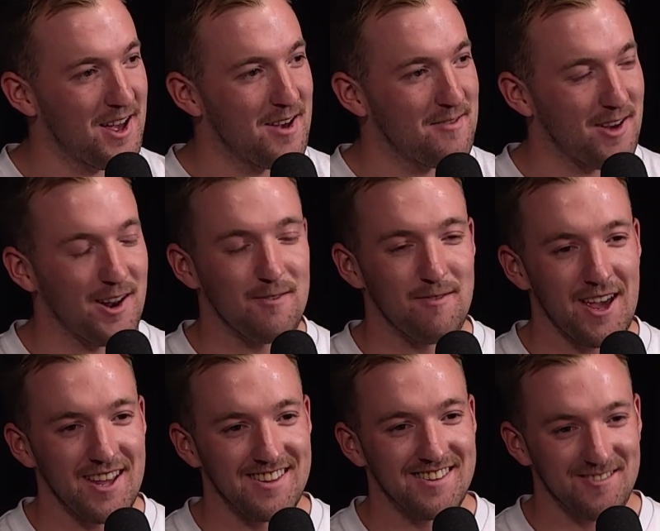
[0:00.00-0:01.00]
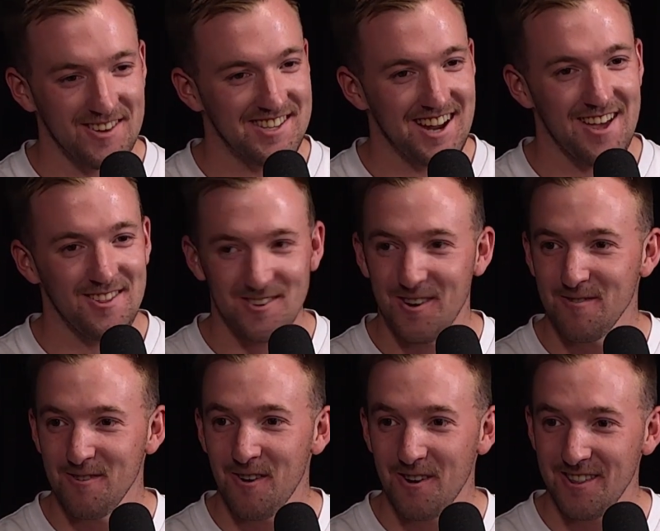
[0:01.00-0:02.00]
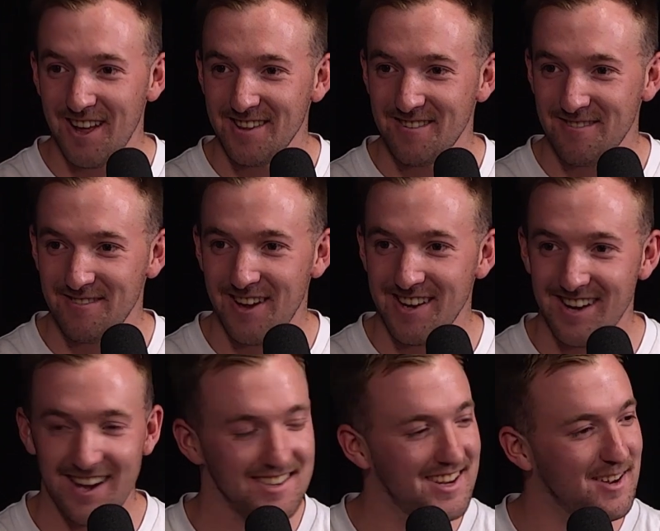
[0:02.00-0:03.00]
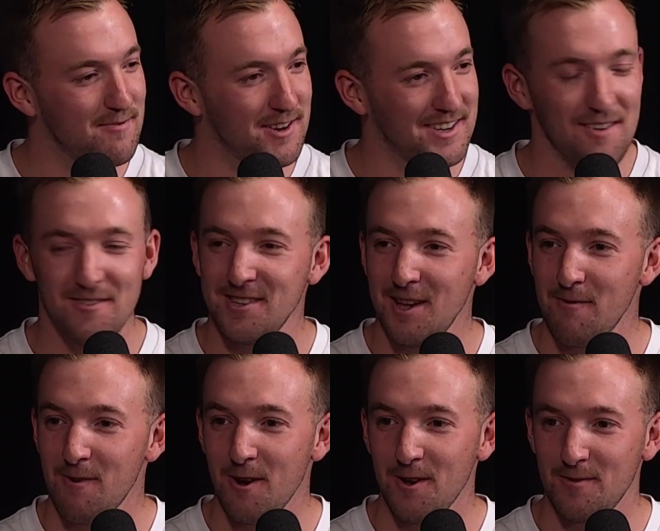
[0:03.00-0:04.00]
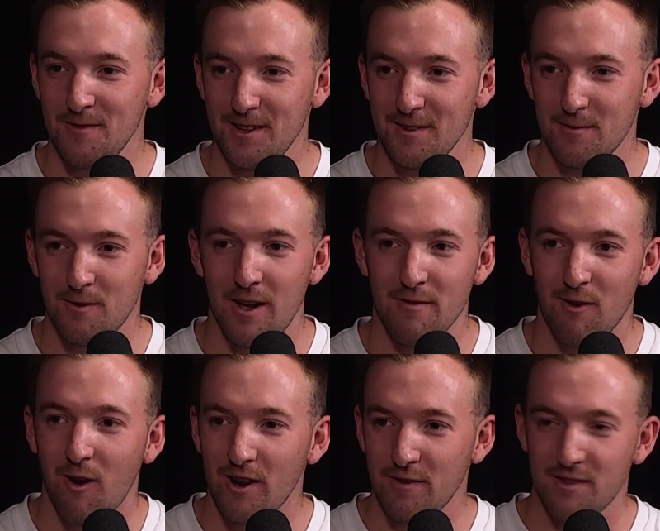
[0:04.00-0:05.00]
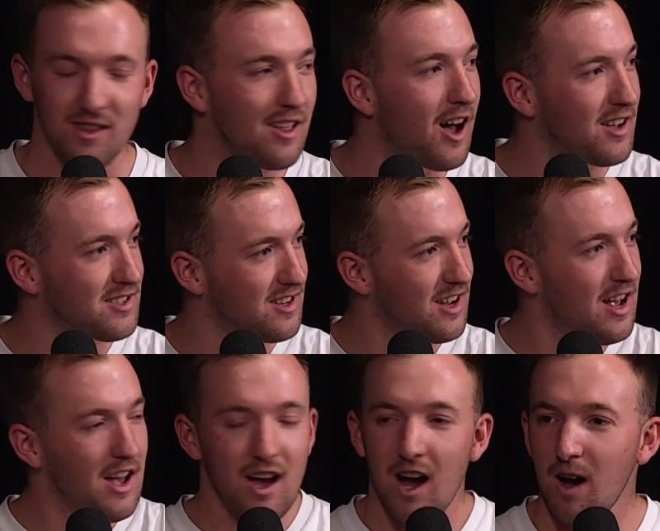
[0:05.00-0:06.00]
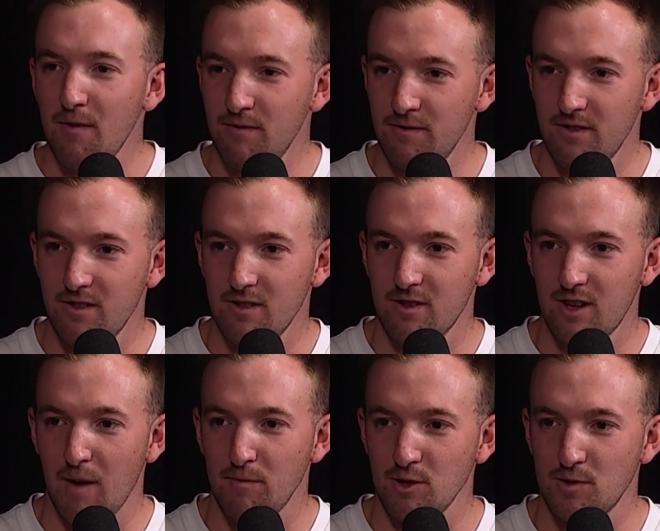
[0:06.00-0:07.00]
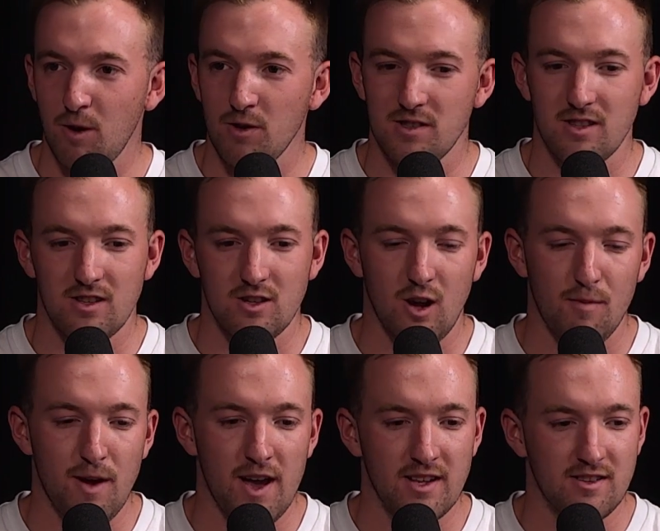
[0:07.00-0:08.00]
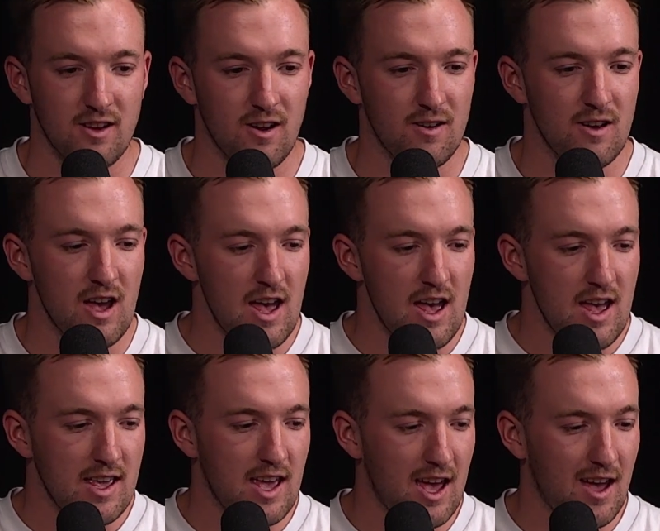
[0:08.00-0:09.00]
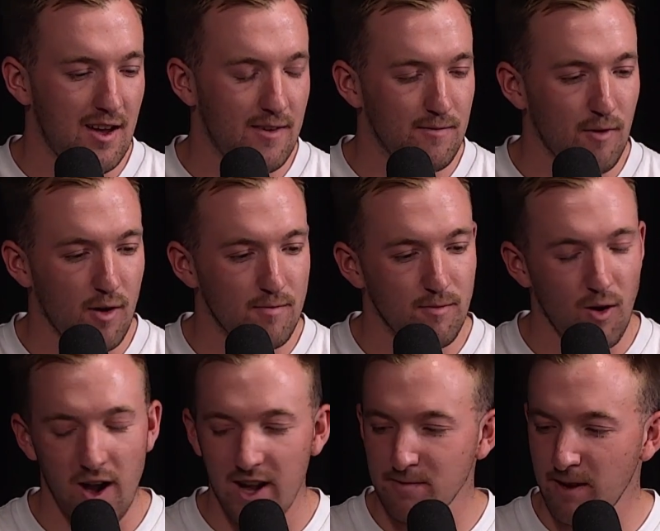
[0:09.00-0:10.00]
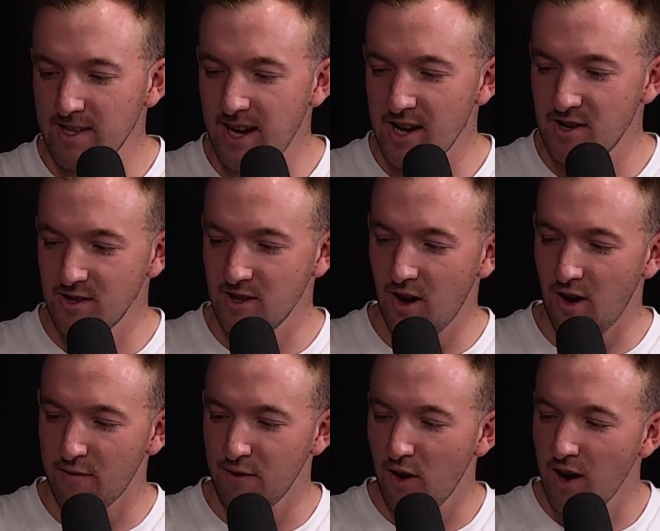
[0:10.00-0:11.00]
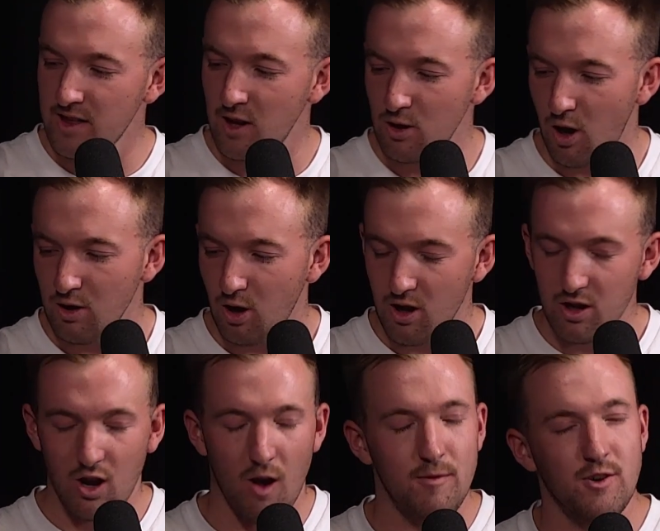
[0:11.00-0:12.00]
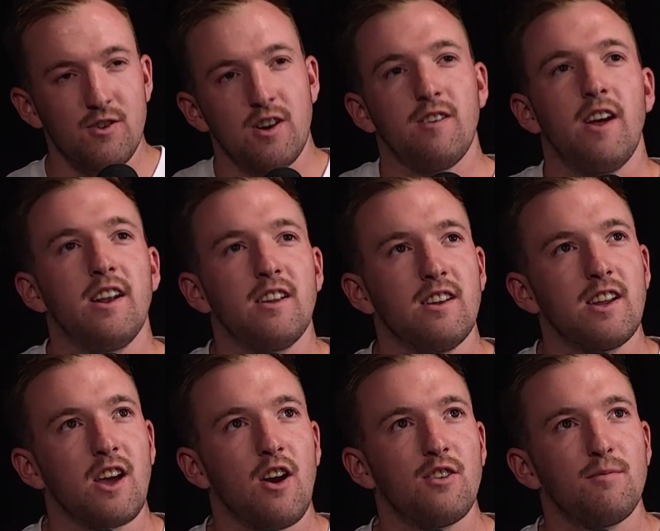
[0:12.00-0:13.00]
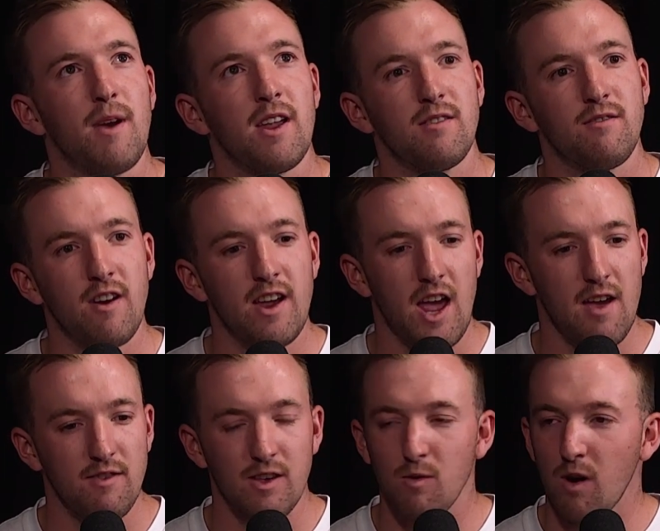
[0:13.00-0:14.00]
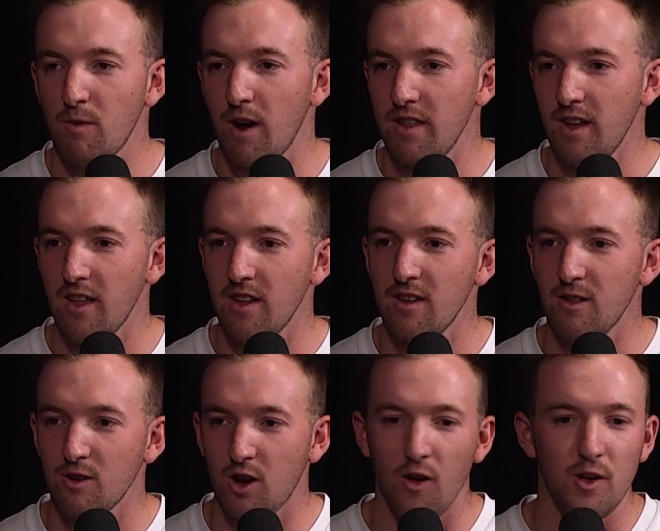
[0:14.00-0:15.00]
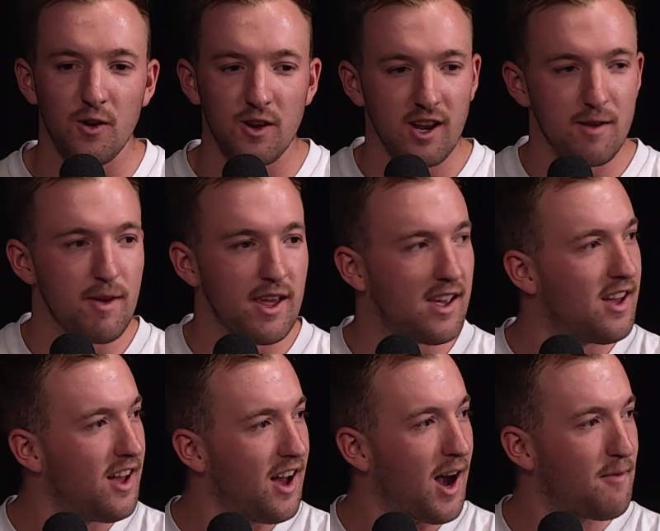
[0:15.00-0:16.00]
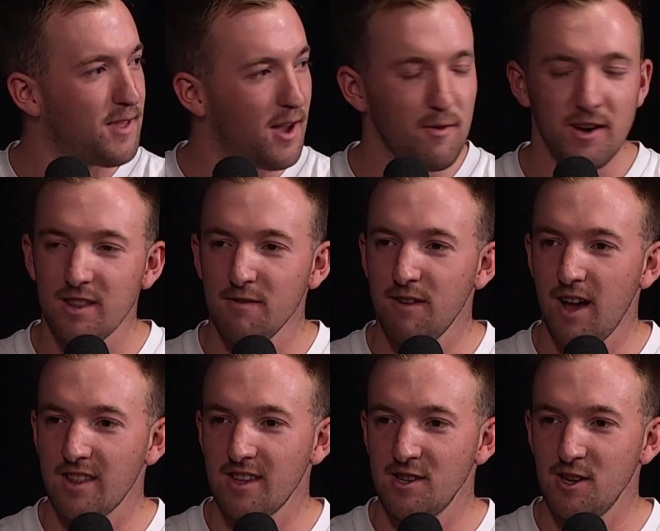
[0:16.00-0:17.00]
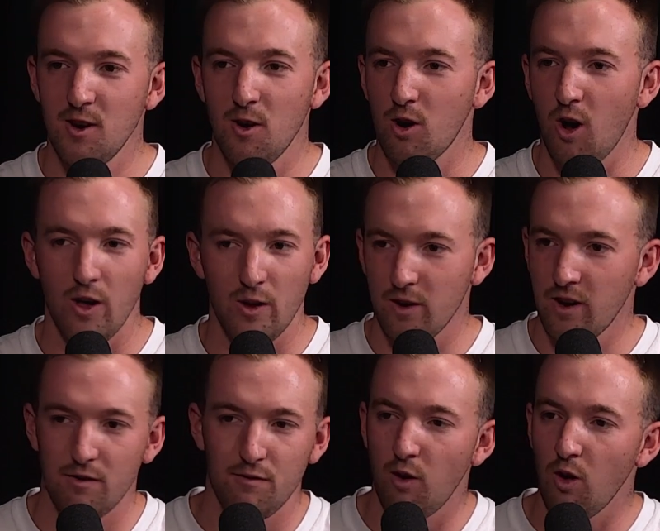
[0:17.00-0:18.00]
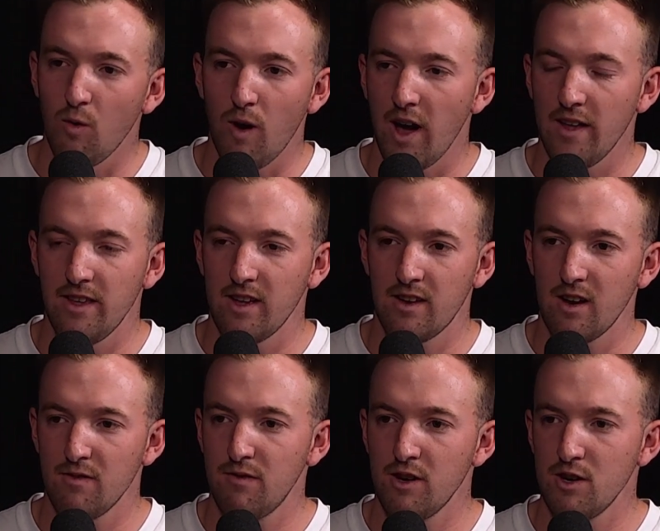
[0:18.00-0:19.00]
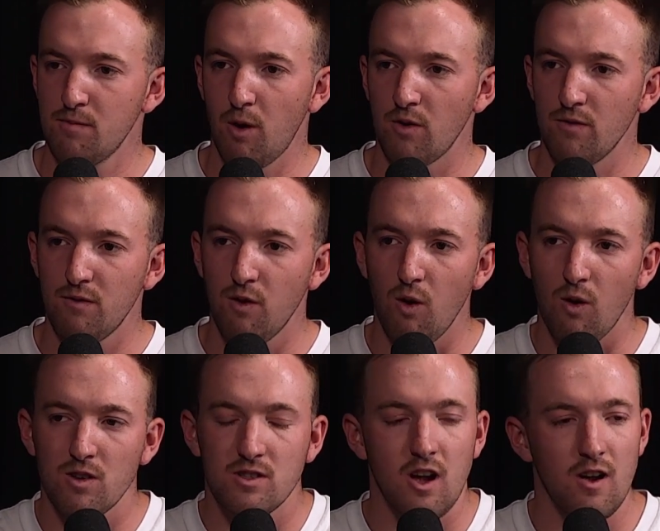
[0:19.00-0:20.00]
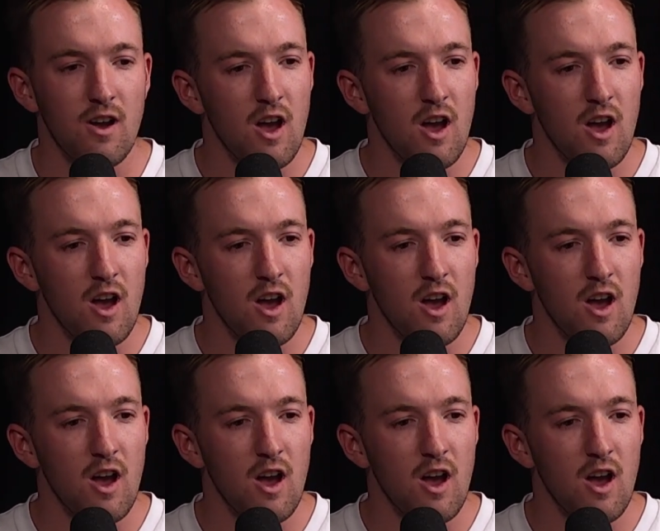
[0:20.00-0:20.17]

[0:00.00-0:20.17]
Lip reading: better means we stay in the top 4, and that's fantastic. But 10% worse means we're fighting for the last couple spots in the top 8. So, yeah, my expectations, I feel like a lot of the commentary around it, Nico, has been very heavy one way or the other. Collingwood are going to be up there winning the flag this year, or Collingwood are going to fall away and they're going to finish bottom 4. Yeah. So